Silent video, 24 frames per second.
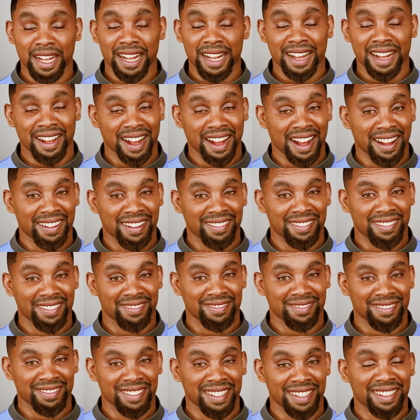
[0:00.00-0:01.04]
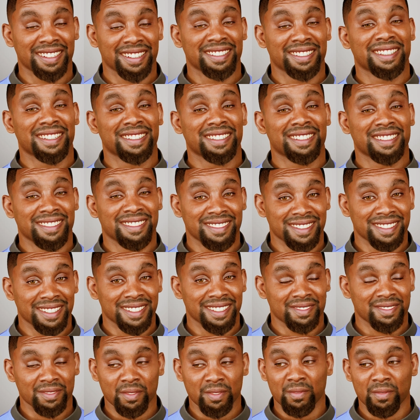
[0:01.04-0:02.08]
AI
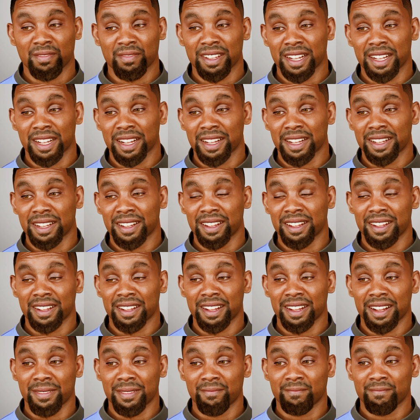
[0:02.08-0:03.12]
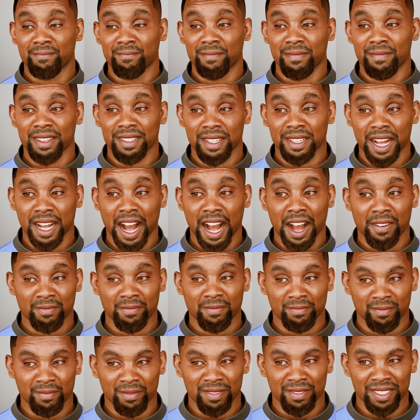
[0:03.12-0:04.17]
datasets of the uh, the
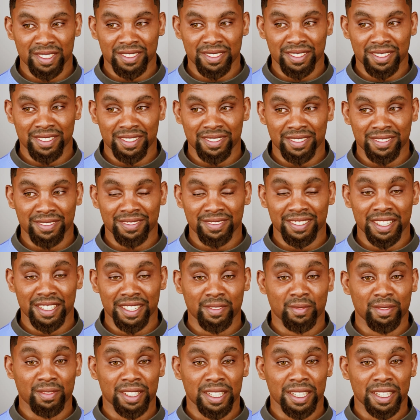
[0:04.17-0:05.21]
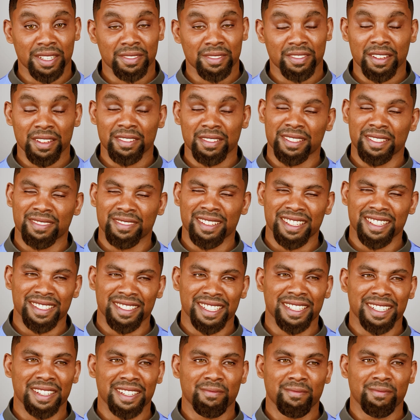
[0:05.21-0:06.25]
iPhone. They used that. They
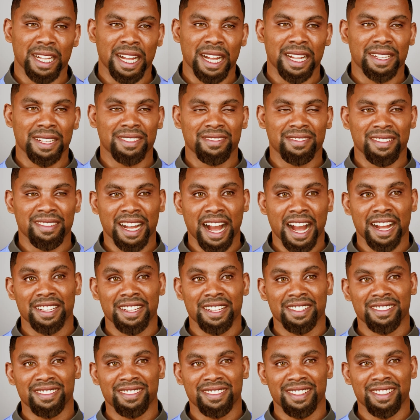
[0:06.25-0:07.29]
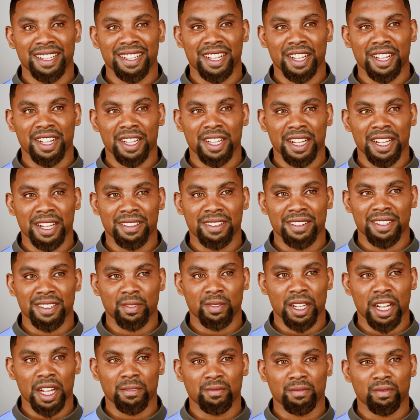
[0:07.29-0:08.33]
say they paid talents, and they
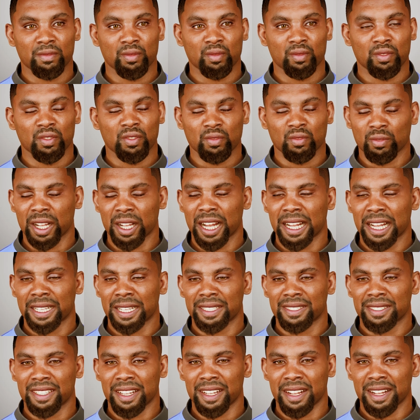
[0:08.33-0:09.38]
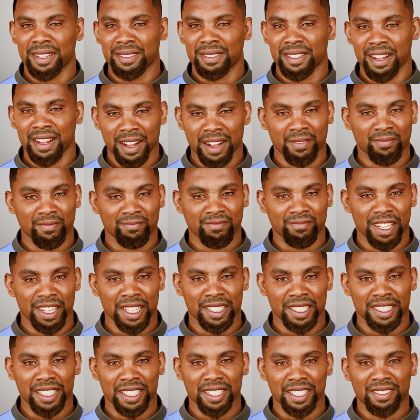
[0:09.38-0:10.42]
were able to train a lot of
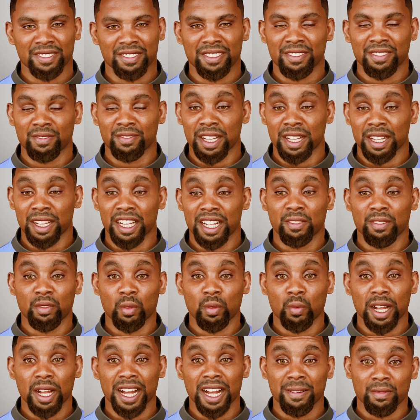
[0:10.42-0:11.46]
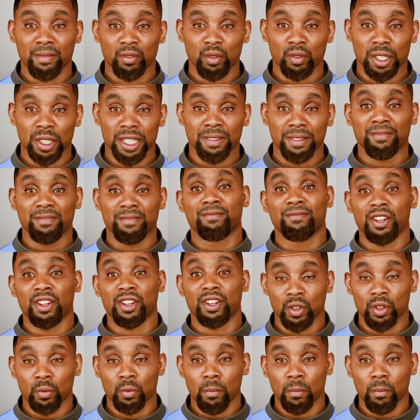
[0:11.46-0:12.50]
faces. So that that's why we're able to get
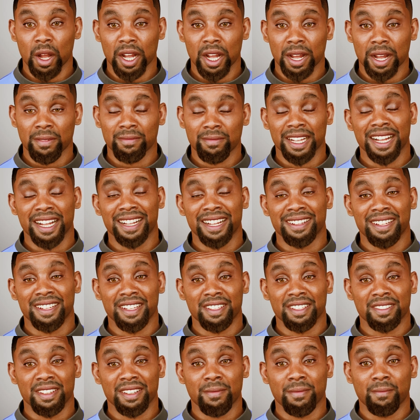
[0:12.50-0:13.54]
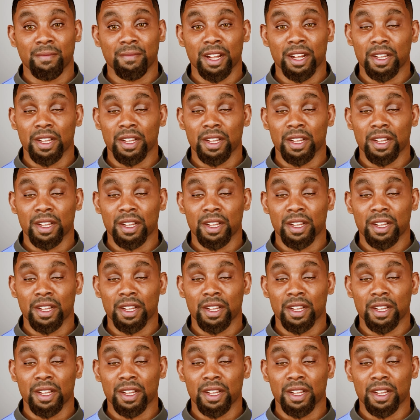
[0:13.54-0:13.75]
facial mocap like this